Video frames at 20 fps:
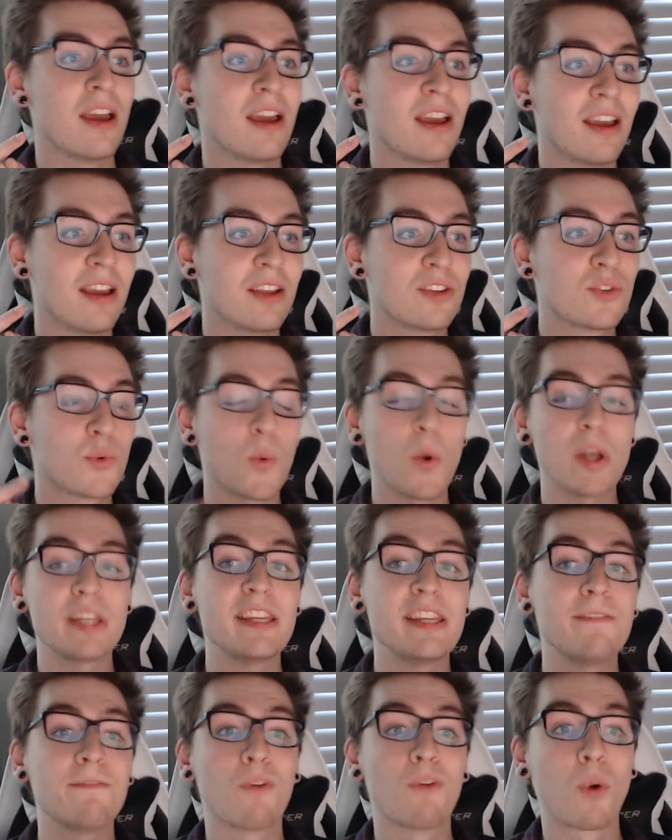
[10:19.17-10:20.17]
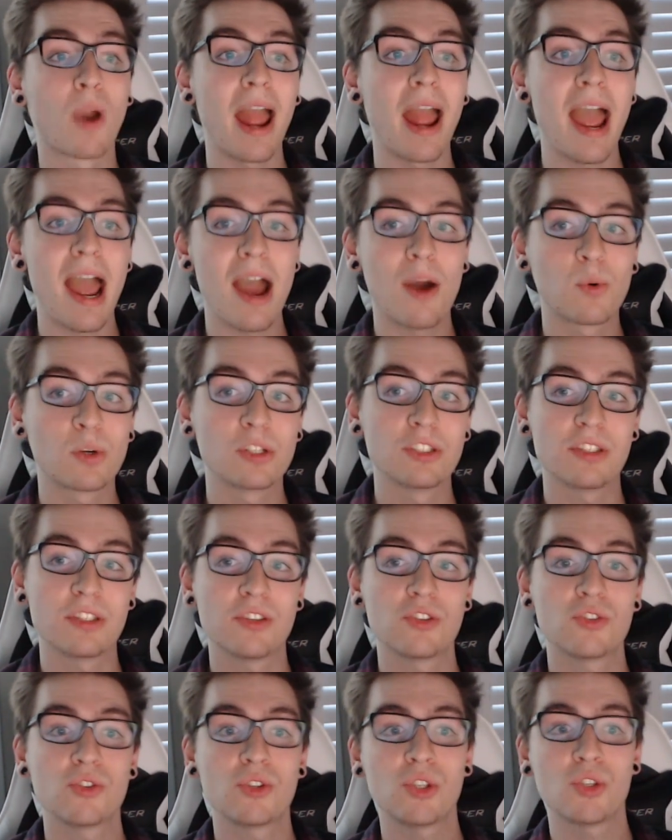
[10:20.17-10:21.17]
24 hours
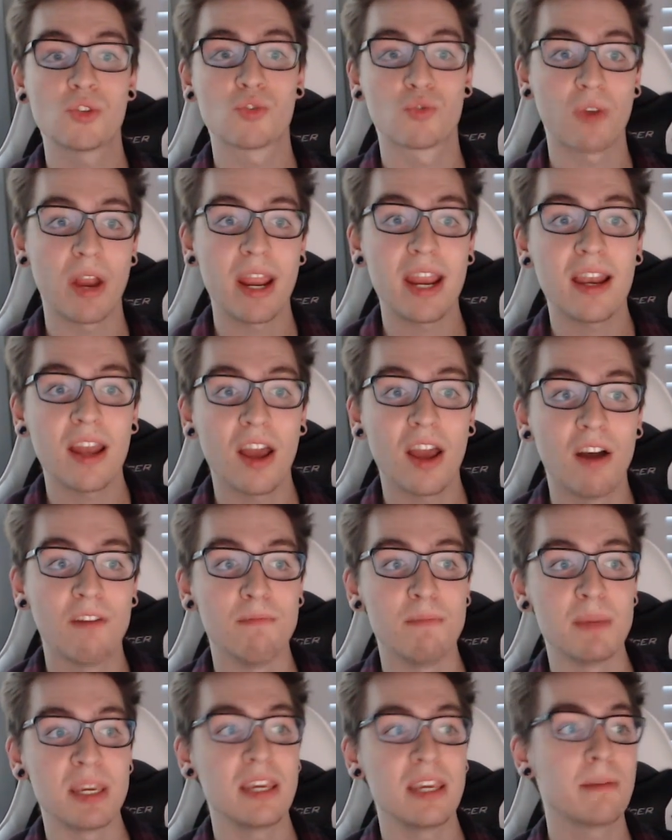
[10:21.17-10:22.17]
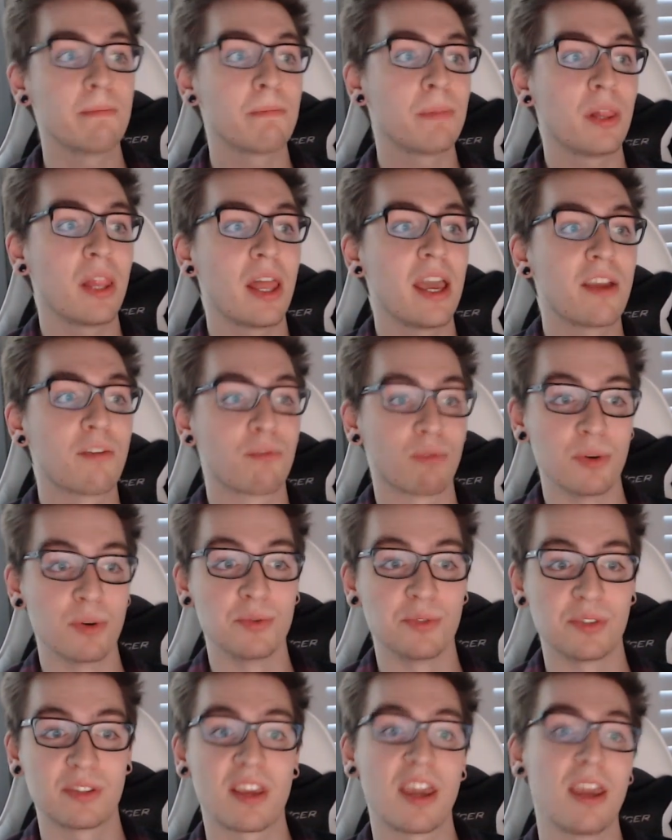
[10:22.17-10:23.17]
straight of me playing
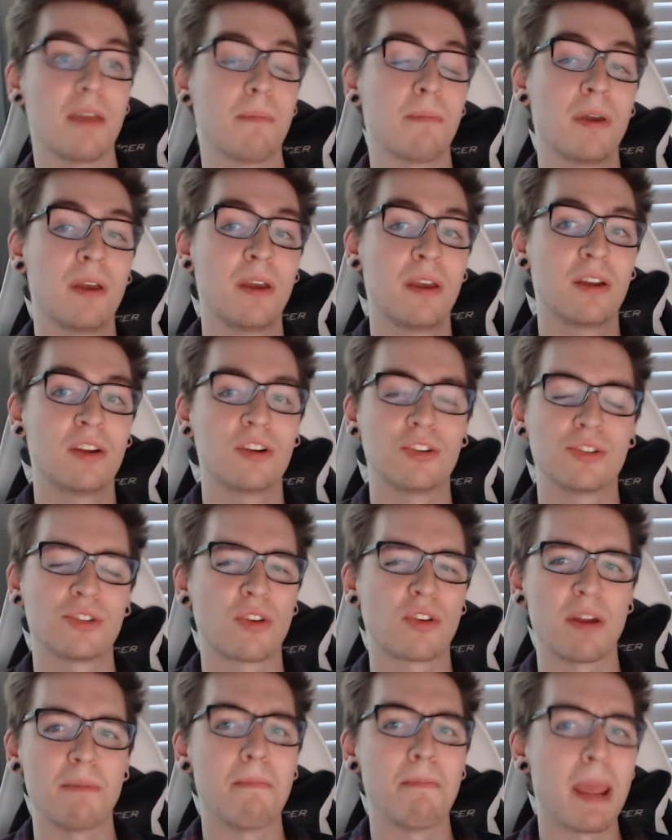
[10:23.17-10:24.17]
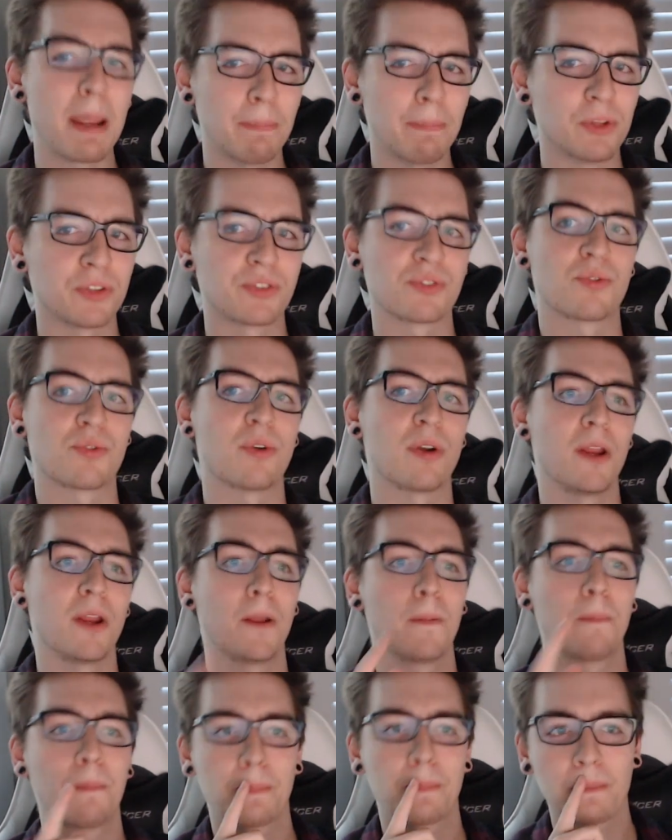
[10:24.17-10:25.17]
RuneScape. Or sorry, Maple Story.
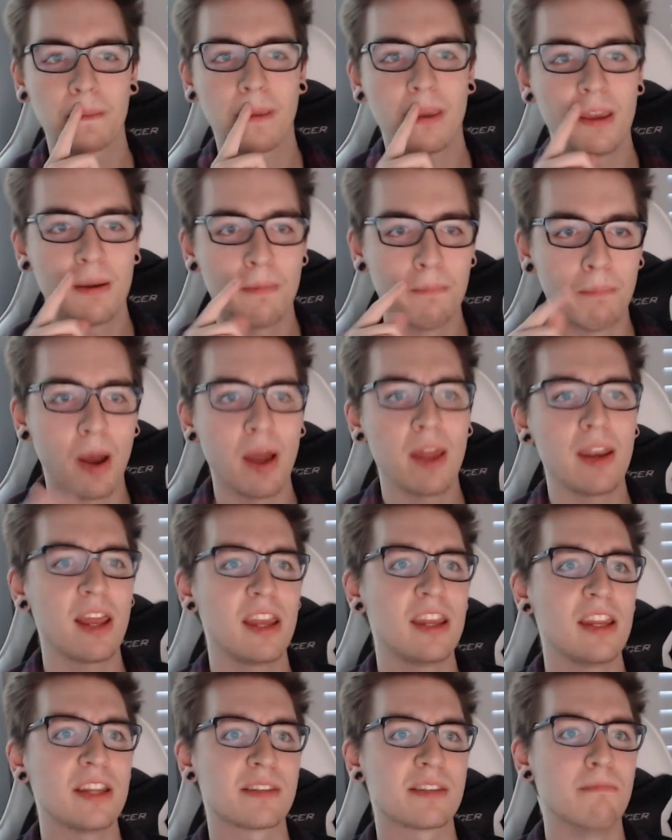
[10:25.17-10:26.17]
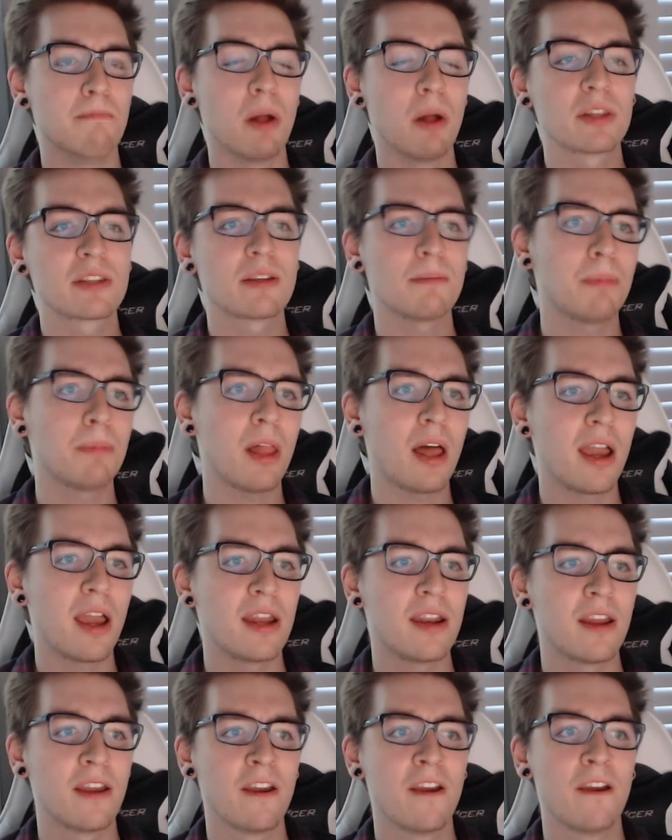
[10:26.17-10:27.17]
But it's
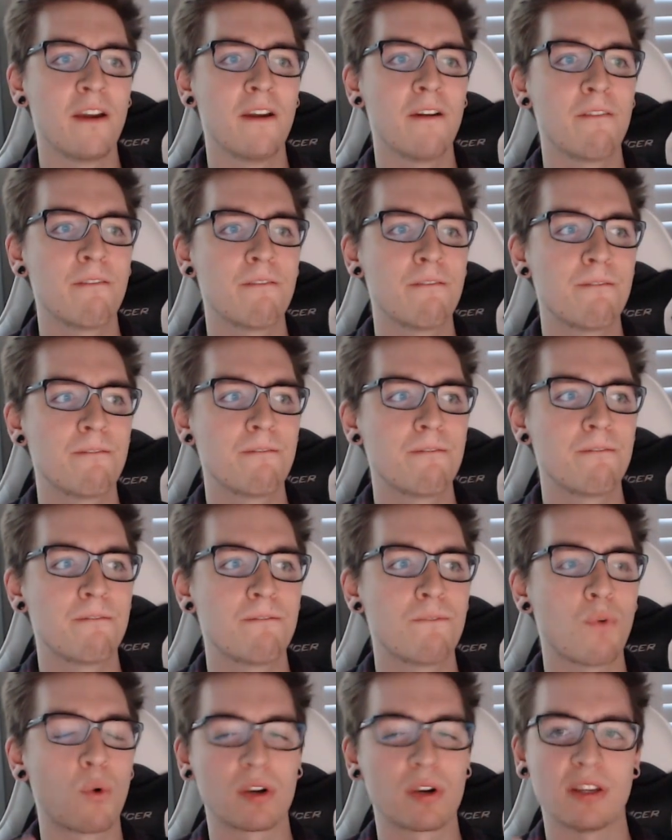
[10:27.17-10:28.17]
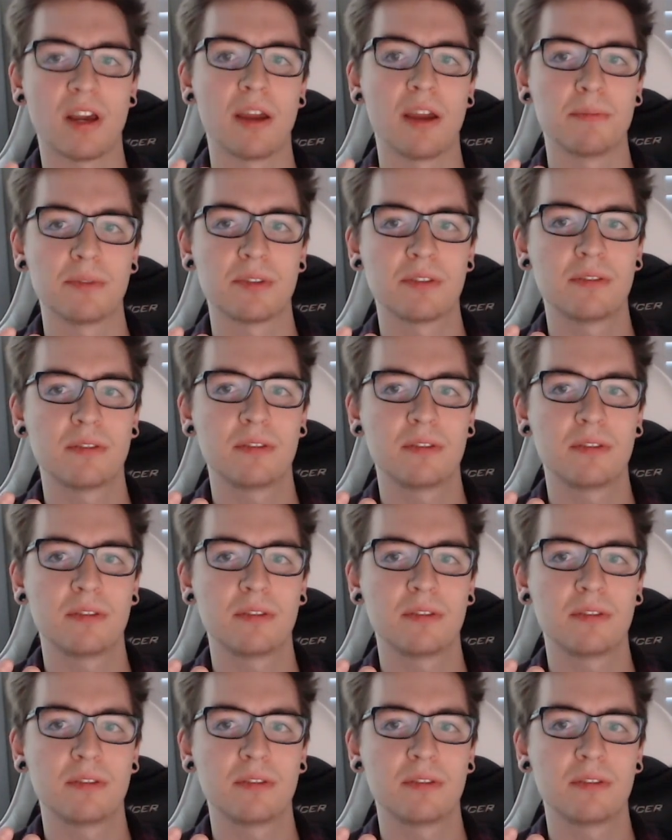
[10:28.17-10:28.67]
multiplied 4 times.